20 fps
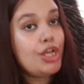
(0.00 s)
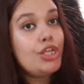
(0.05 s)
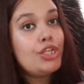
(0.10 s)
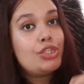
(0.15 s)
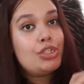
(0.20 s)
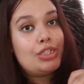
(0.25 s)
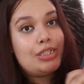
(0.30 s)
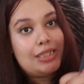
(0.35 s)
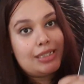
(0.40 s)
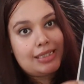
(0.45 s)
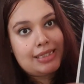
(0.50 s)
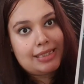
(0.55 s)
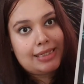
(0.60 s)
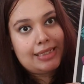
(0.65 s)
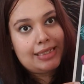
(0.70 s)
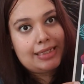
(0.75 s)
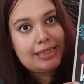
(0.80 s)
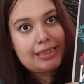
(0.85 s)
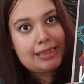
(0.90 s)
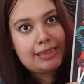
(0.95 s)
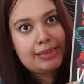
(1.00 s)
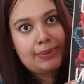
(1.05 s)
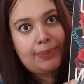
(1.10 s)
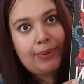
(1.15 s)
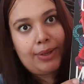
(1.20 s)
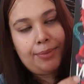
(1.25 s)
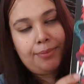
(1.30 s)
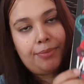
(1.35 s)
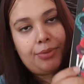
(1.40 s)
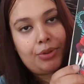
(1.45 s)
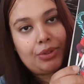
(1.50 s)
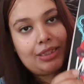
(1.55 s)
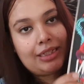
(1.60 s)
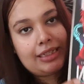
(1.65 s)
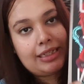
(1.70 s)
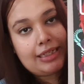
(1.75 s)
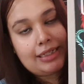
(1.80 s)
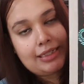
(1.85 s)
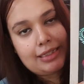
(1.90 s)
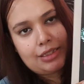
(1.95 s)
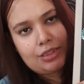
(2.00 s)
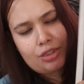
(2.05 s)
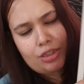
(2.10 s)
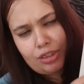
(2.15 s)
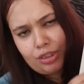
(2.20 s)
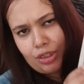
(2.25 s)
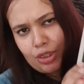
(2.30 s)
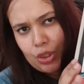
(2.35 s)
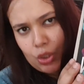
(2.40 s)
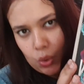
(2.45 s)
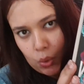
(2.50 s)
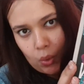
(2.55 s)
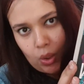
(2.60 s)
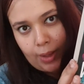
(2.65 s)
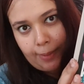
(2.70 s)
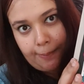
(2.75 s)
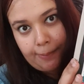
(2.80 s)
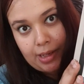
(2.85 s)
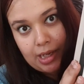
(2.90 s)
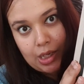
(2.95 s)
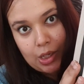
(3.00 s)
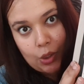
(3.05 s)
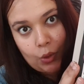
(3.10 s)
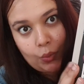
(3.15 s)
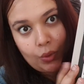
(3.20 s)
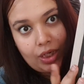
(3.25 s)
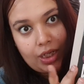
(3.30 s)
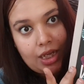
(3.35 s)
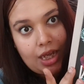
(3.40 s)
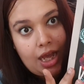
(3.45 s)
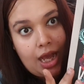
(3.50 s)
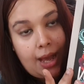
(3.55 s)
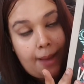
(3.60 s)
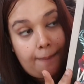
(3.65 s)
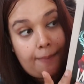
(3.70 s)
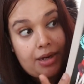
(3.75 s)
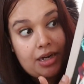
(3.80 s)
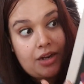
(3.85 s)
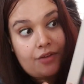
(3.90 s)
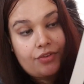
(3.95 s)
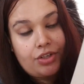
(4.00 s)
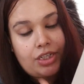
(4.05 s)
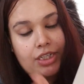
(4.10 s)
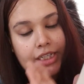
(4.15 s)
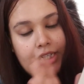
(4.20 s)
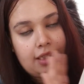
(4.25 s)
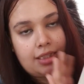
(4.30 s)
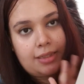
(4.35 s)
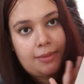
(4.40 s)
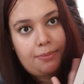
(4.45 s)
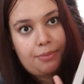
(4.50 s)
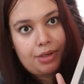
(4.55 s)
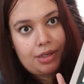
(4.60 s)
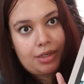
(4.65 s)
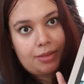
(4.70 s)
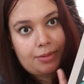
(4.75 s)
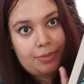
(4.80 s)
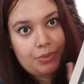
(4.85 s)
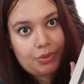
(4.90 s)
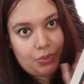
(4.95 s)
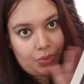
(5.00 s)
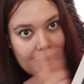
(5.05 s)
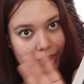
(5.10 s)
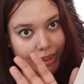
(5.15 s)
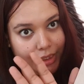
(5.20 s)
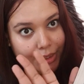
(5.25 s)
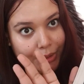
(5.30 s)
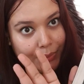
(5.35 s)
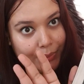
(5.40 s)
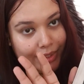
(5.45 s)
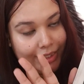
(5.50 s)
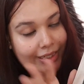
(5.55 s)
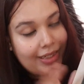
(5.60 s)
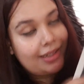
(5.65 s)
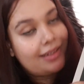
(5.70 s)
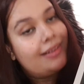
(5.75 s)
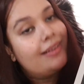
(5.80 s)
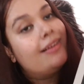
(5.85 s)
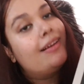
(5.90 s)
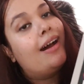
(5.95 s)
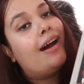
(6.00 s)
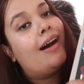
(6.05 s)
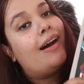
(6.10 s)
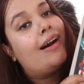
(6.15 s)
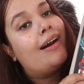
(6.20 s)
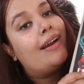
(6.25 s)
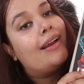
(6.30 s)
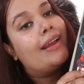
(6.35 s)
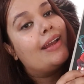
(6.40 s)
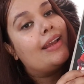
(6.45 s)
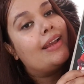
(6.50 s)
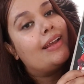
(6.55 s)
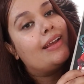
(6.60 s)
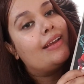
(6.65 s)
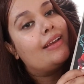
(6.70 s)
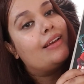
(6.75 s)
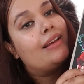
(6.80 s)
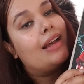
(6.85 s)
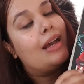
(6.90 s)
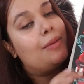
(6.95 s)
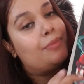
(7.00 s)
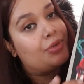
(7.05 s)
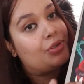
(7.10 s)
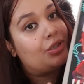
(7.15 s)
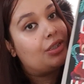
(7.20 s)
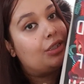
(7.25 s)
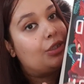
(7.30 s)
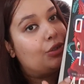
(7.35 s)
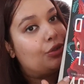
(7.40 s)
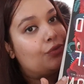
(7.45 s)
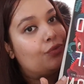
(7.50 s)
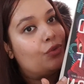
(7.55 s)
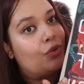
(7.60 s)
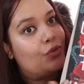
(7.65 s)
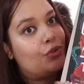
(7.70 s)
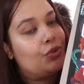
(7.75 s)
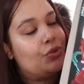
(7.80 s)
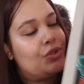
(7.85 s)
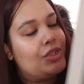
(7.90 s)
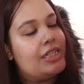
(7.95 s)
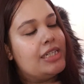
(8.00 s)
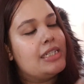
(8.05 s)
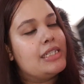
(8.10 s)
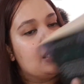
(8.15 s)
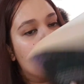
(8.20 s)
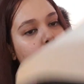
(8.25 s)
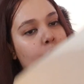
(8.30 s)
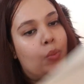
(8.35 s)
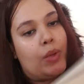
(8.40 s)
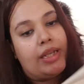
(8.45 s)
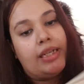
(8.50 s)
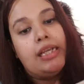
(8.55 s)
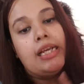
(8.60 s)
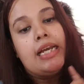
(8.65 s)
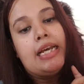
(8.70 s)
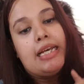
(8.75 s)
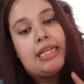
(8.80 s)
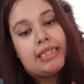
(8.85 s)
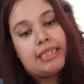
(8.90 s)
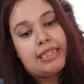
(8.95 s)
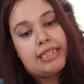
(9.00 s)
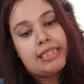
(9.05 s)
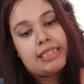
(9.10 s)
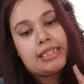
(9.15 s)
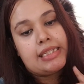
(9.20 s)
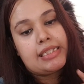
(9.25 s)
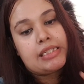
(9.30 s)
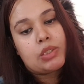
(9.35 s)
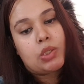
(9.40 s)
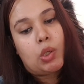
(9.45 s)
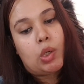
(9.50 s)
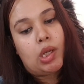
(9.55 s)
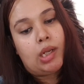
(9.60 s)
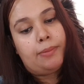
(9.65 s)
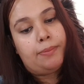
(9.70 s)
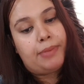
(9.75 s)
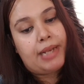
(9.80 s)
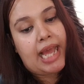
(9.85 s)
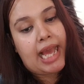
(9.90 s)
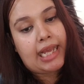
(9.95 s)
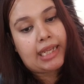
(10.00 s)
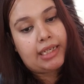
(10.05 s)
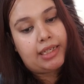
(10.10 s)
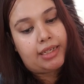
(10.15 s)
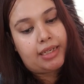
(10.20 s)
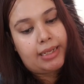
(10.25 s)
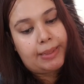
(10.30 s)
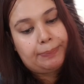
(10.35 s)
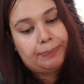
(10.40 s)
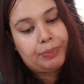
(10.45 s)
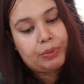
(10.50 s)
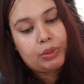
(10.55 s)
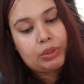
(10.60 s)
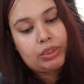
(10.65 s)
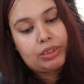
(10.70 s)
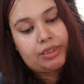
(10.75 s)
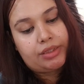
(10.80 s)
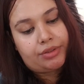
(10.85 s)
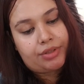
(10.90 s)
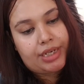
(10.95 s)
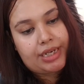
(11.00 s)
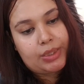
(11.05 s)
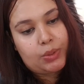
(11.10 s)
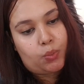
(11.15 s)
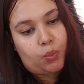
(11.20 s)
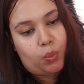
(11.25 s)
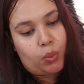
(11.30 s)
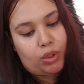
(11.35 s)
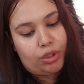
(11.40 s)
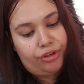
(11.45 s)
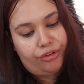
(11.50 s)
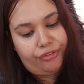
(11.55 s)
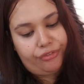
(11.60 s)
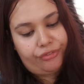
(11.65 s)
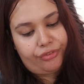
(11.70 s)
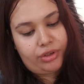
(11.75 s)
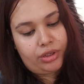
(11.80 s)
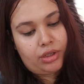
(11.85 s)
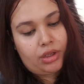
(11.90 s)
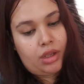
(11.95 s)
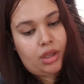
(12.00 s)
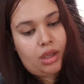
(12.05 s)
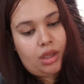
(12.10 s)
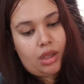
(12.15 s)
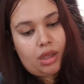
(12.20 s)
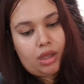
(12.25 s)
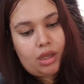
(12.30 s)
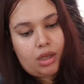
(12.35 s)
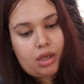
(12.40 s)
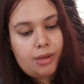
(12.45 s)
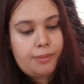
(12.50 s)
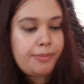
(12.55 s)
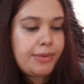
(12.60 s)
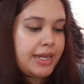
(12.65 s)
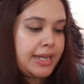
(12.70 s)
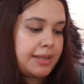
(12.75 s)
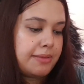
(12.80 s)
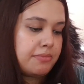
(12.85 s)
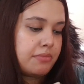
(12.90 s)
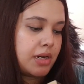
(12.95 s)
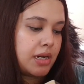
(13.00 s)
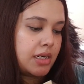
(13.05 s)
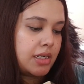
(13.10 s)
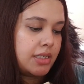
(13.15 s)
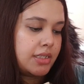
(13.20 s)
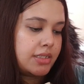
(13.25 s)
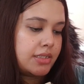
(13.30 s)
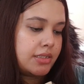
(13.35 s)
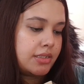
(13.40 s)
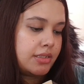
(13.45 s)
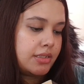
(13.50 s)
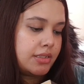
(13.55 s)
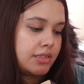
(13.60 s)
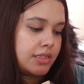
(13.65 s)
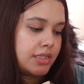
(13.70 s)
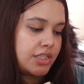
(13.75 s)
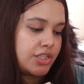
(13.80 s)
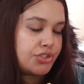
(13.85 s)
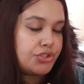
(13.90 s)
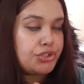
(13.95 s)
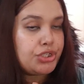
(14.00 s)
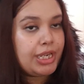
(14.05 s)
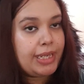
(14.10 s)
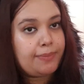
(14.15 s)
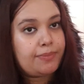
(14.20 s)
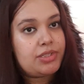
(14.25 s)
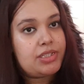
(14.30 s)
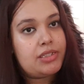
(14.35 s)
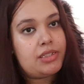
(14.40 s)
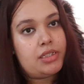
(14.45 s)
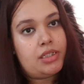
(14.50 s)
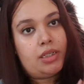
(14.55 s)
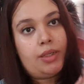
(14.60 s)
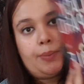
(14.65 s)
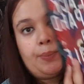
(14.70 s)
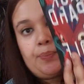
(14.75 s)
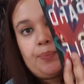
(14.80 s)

So this is one book that I did not know about, but after reading the blurb I'm totally into it. I am really looking forward to reading this one. This is called Black Leopard Red Wolf by Marlon James.